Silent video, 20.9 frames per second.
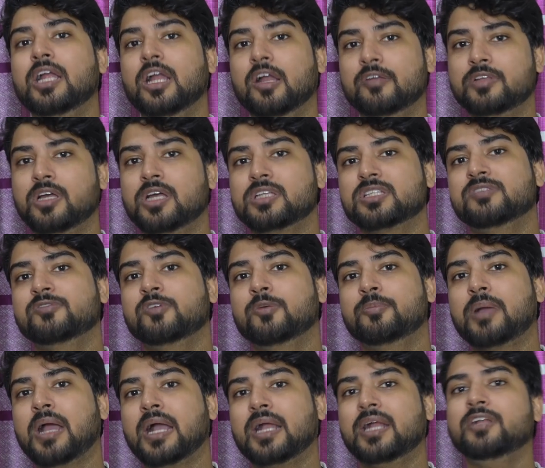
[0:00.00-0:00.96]
If they're asking for
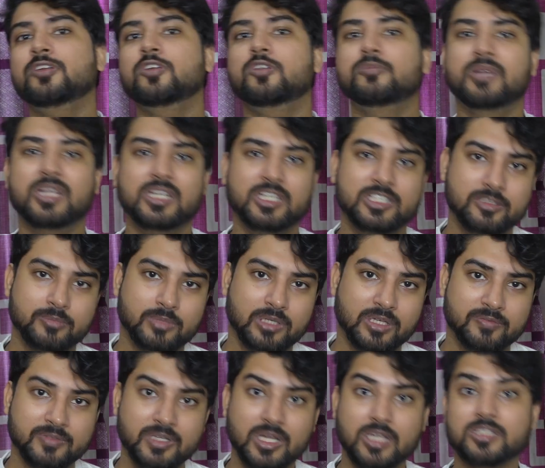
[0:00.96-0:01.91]
back end, you'll be eligible.
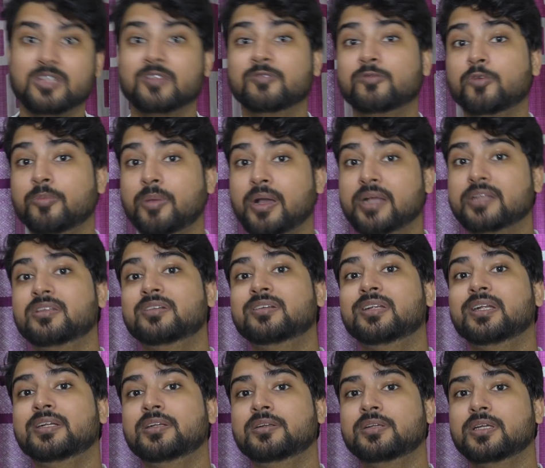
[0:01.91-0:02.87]
If they're asking for Python
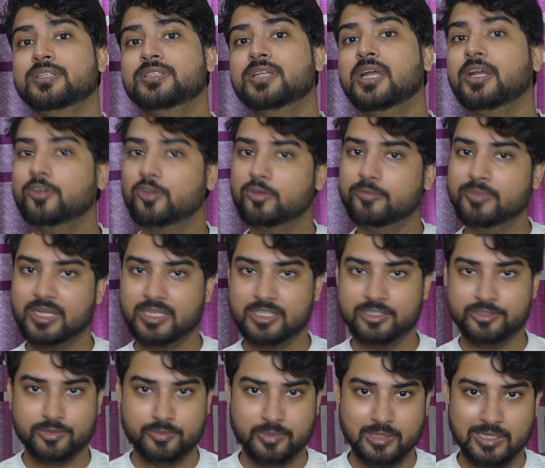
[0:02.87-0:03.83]
related tech stack, you'll be
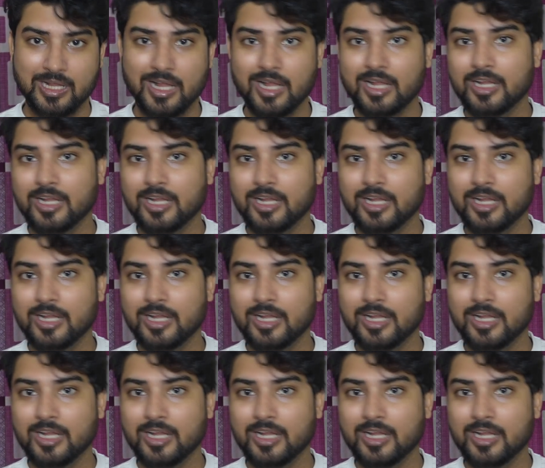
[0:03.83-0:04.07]
eligible.